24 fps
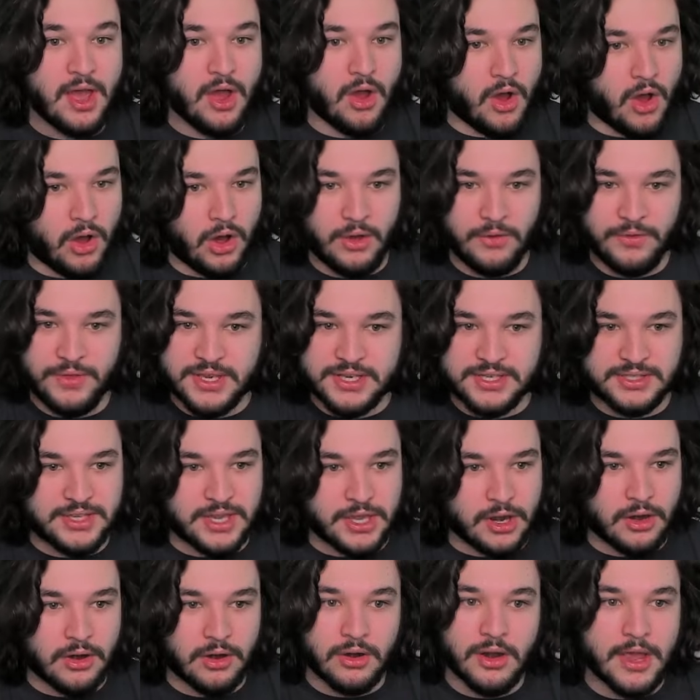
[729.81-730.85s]
All this
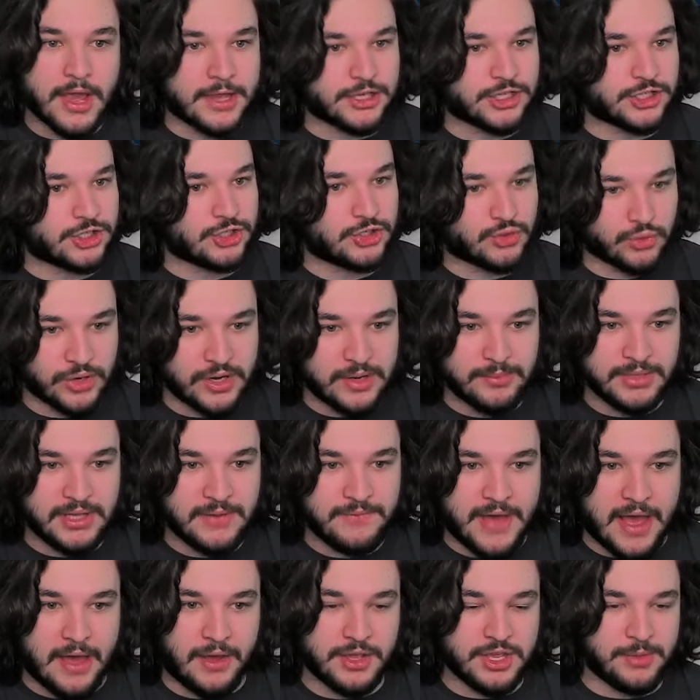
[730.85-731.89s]
gear, extremely
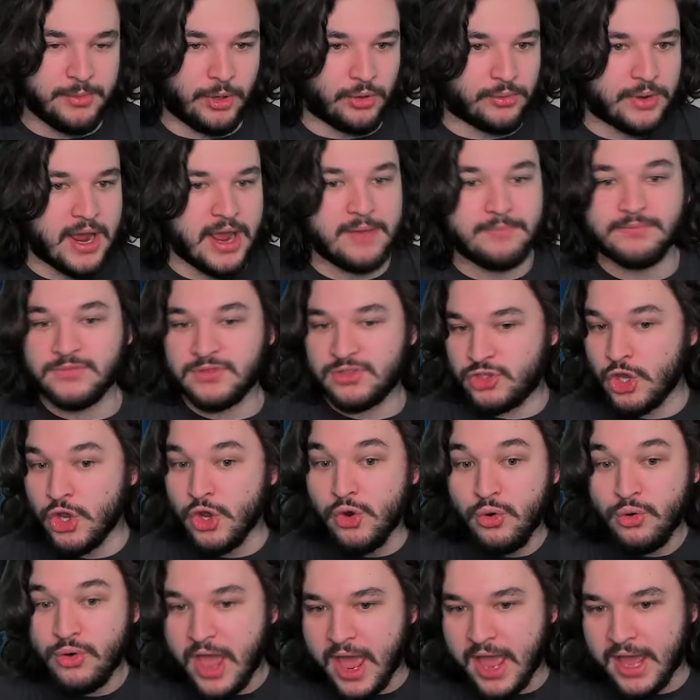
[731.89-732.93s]
valuable, right?
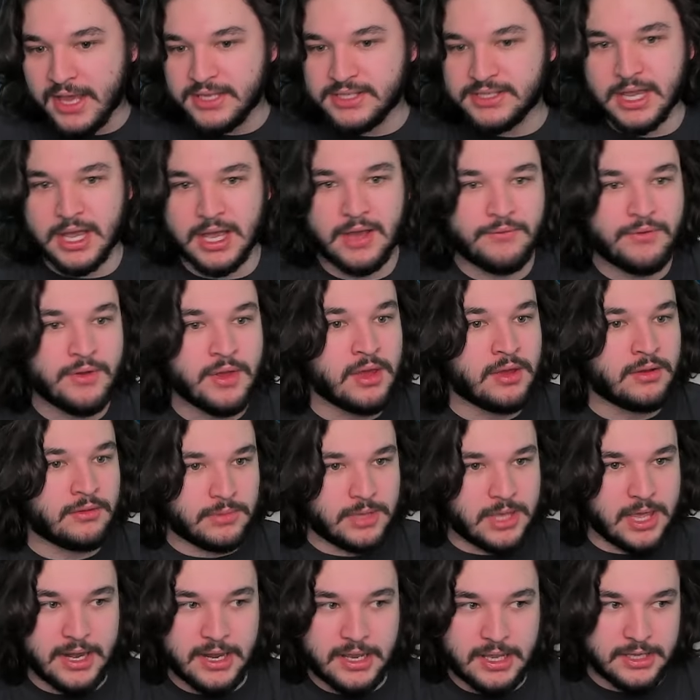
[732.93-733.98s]
Two days of
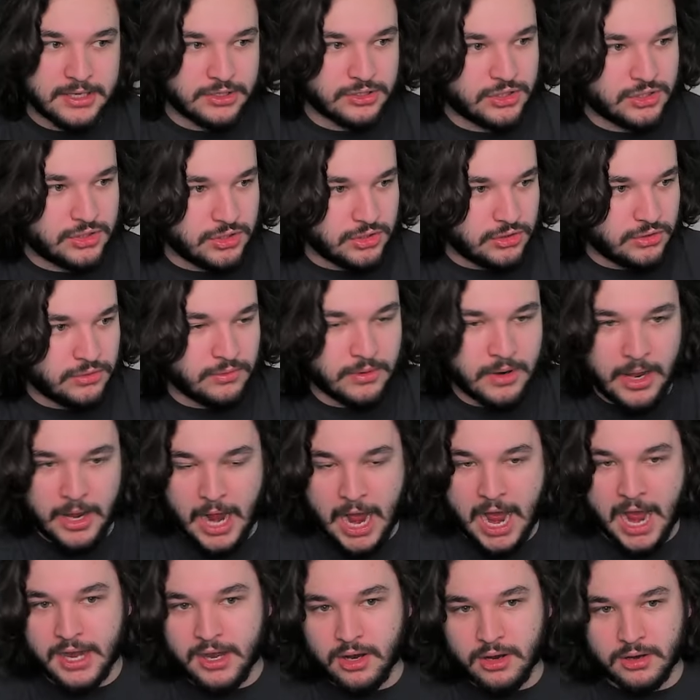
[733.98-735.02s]
getting into
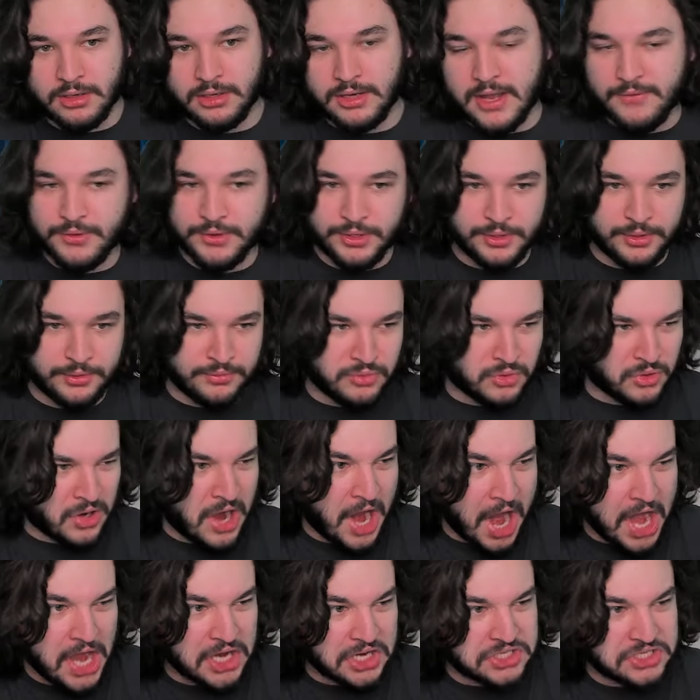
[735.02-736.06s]
higher level or
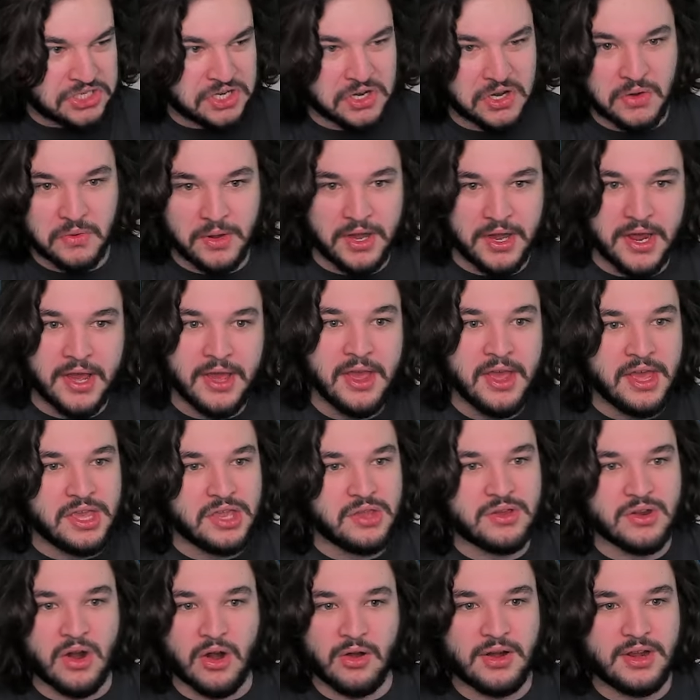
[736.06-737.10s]
higher tier arena,
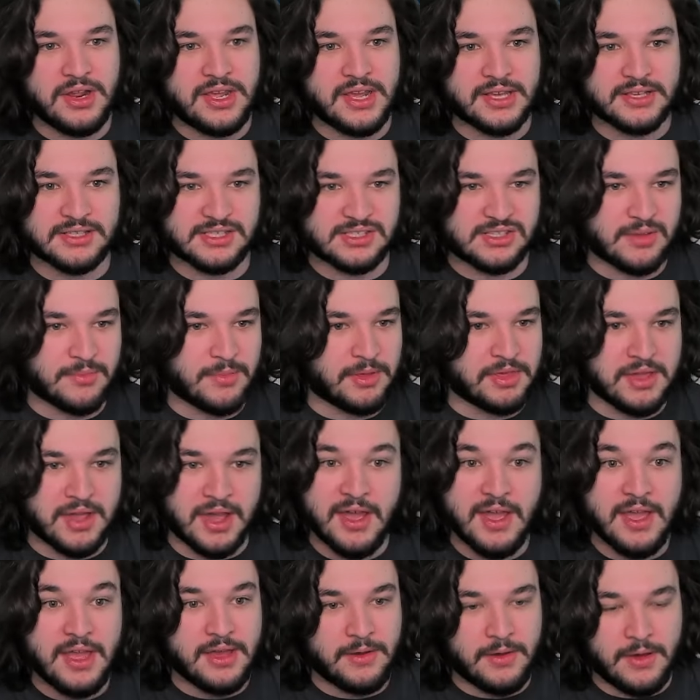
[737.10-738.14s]
you can already get some of
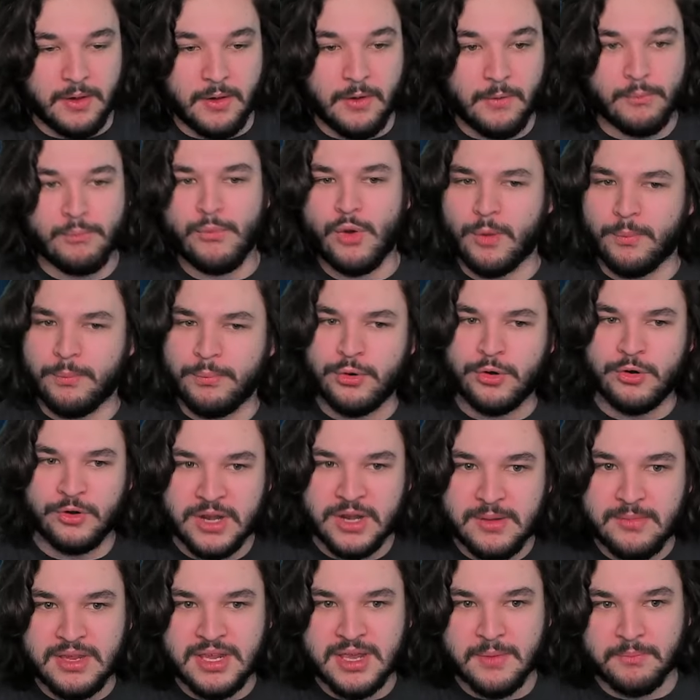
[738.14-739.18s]
the uh, more
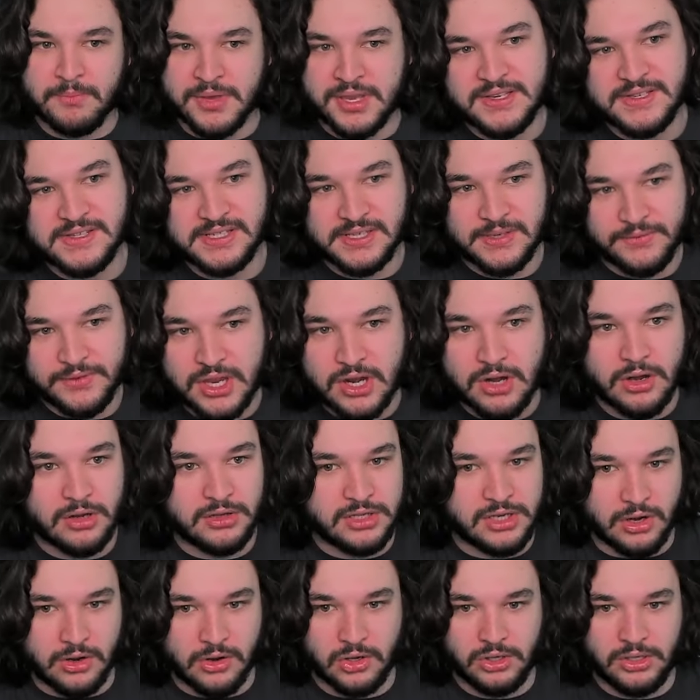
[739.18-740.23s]
premium pieces of gear in
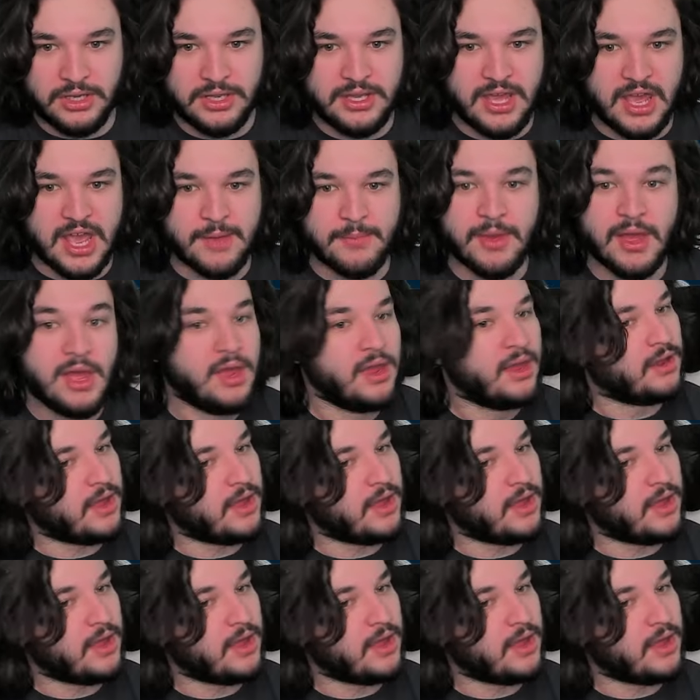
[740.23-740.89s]
the early game.